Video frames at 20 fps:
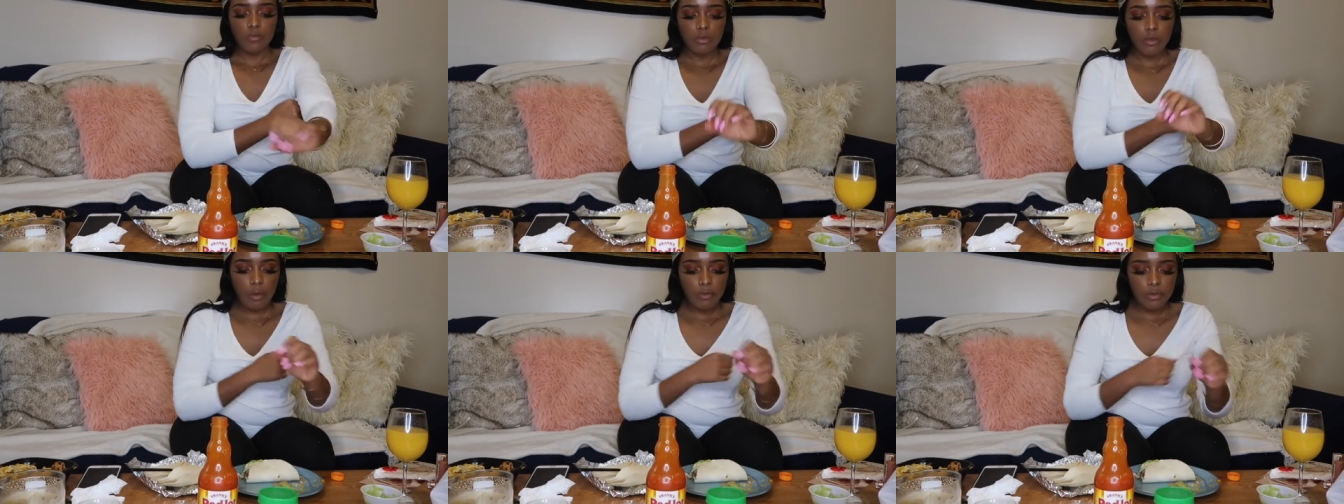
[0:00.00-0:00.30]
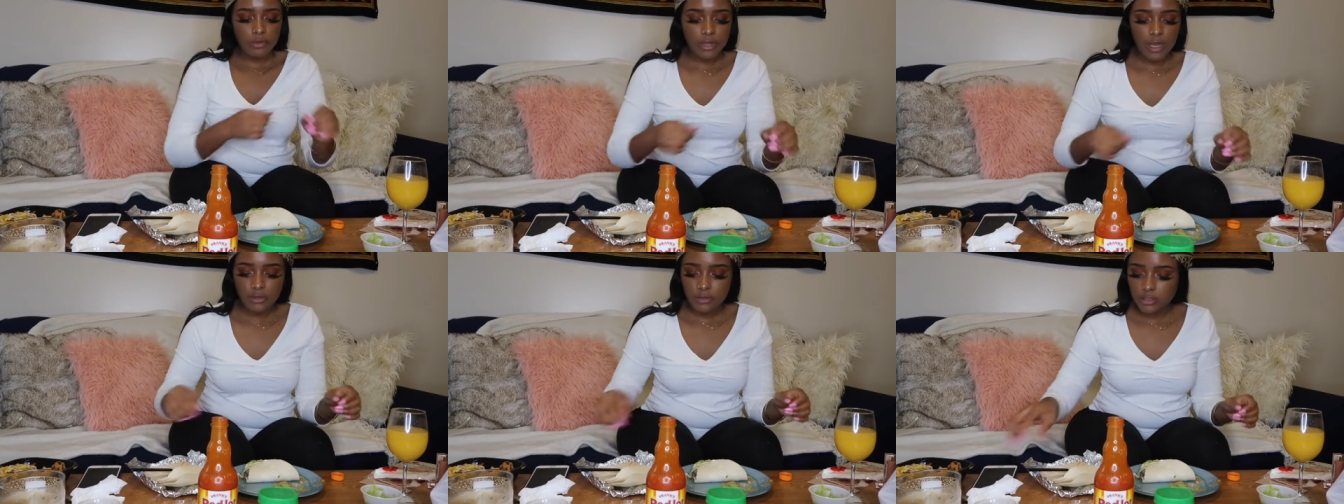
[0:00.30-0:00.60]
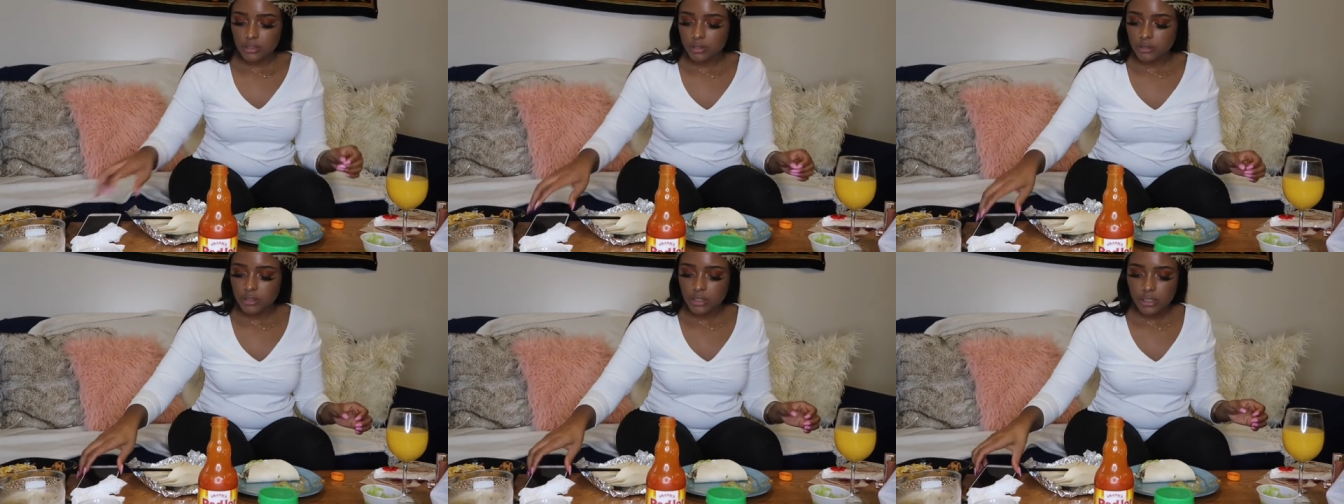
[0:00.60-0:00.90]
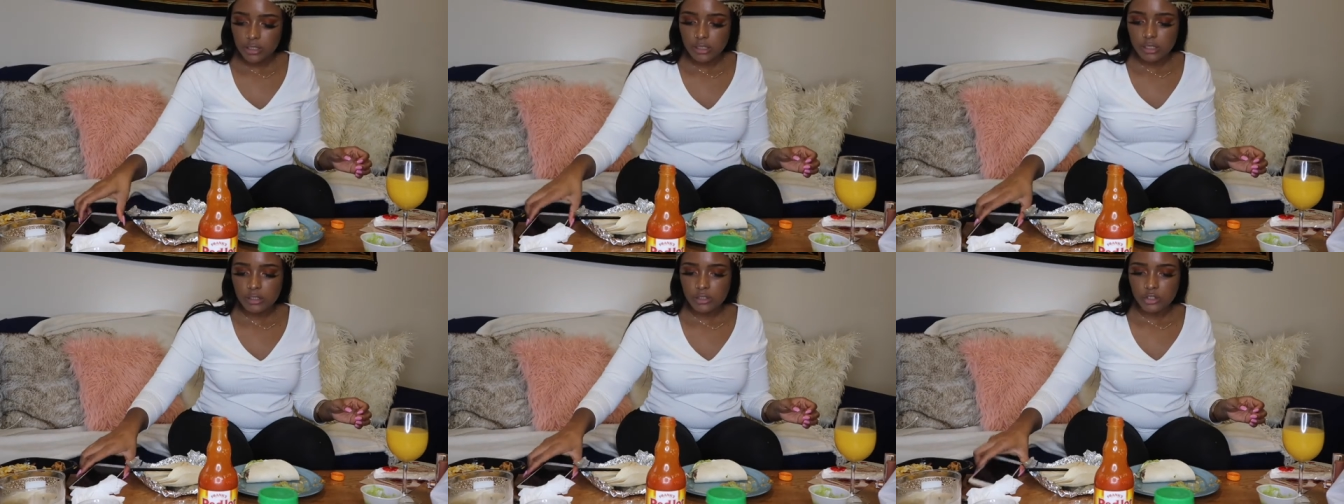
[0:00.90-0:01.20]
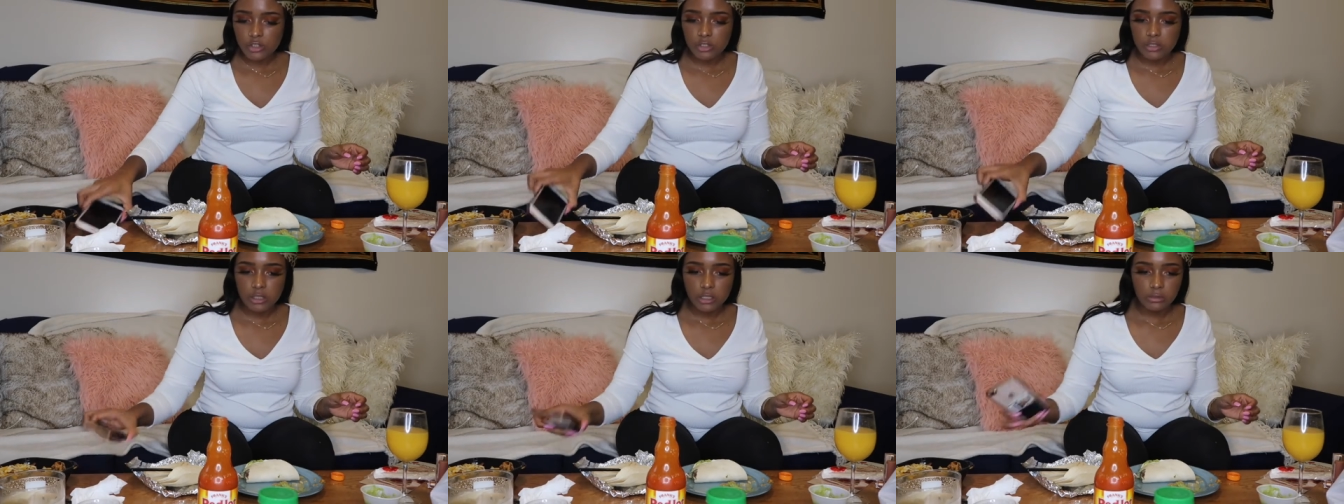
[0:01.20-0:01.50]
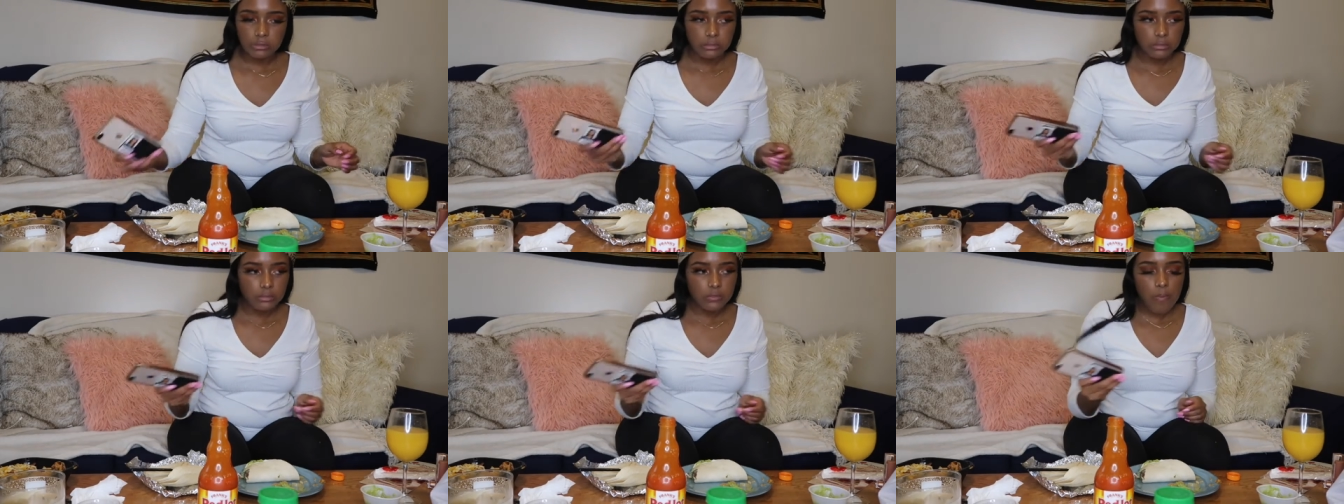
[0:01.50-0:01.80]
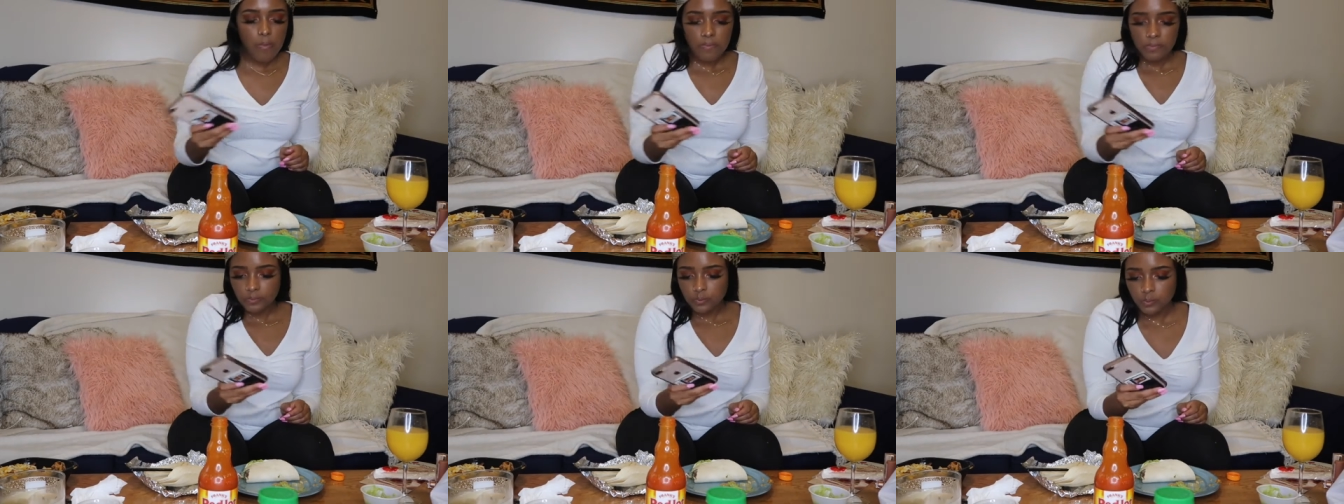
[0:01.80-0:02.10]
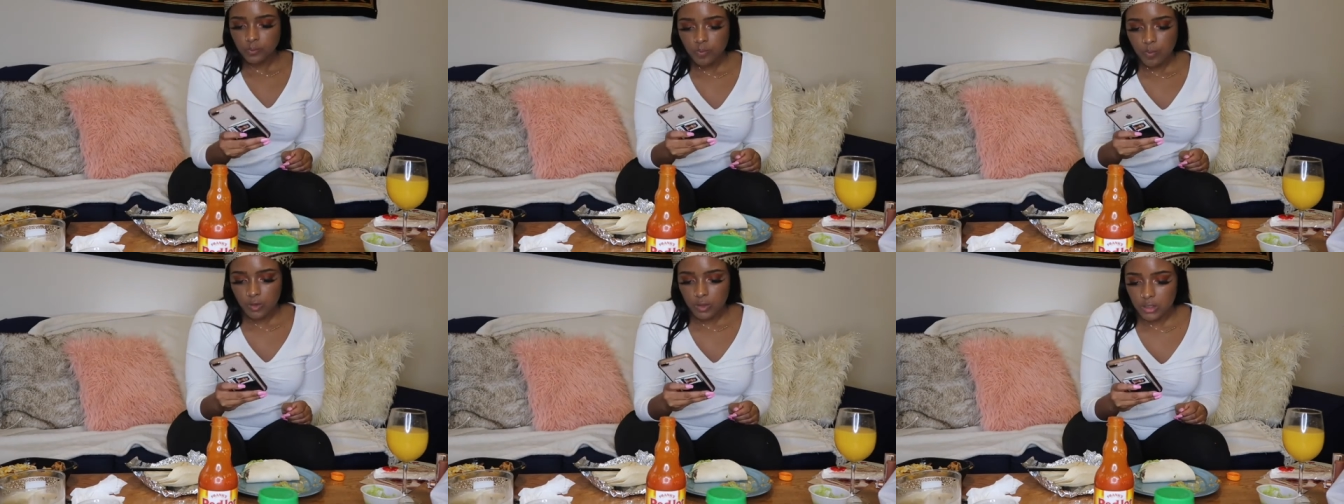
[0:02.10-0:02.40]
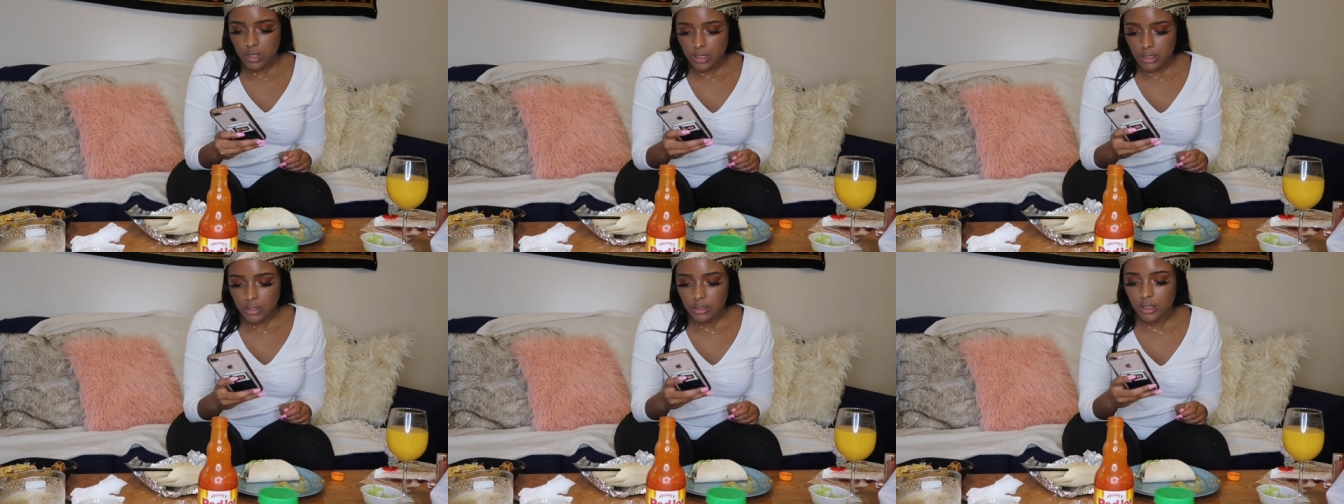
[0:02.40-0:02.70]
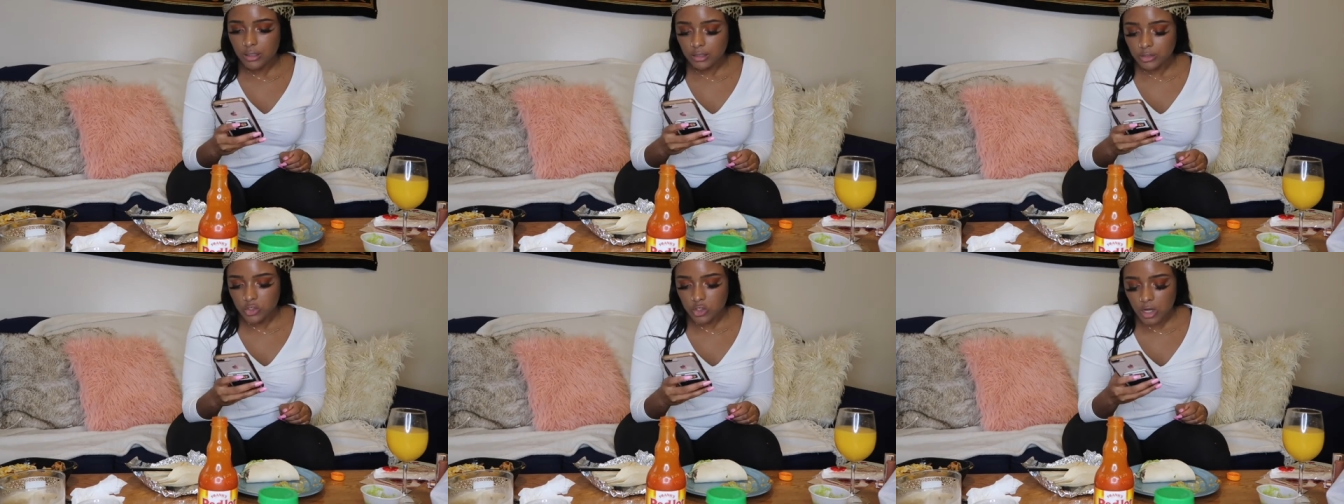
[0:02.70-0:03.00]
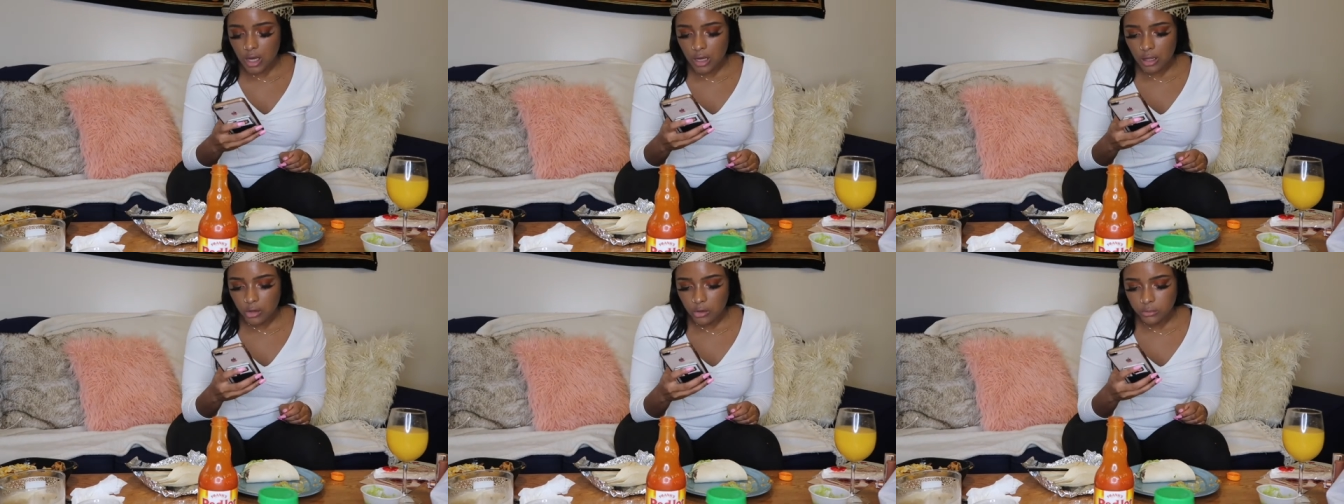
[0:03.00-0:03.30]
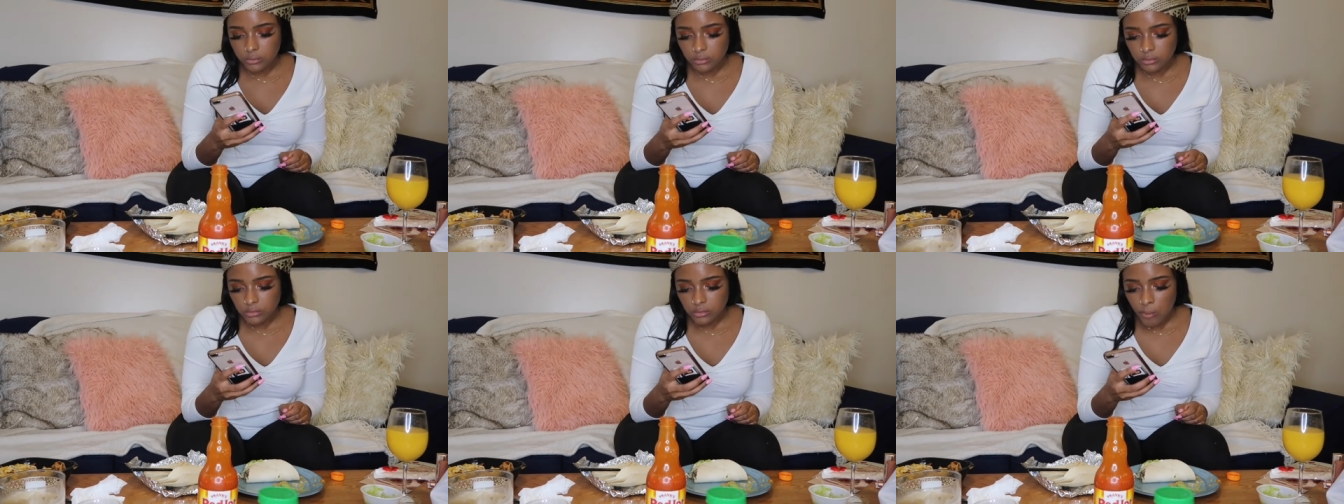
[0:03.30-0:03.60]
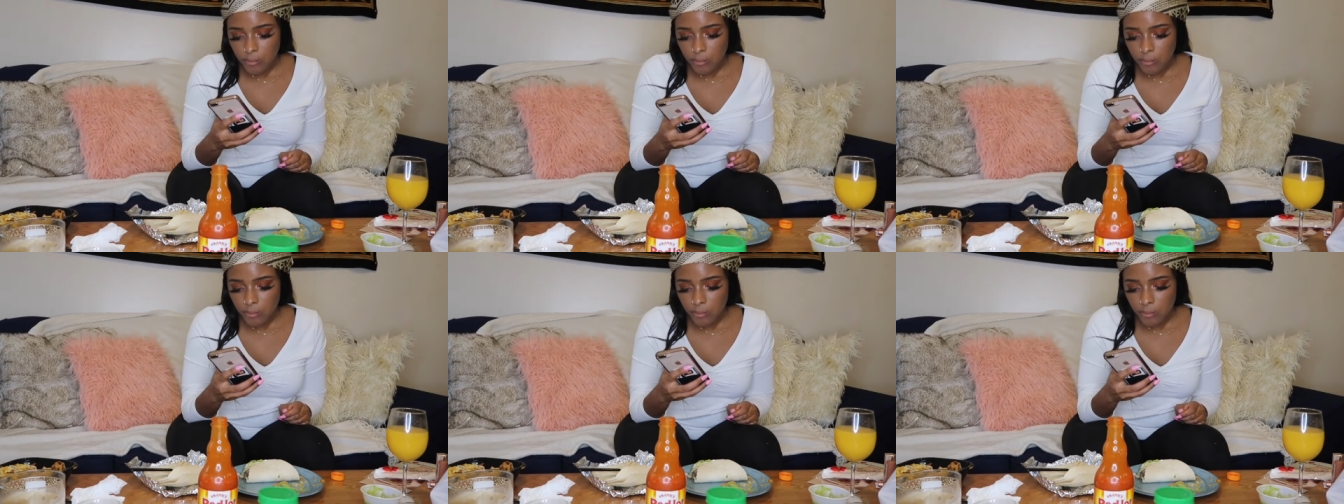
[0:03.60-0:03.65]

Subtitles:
knowing that this is gonna get dirty because I eat like a child.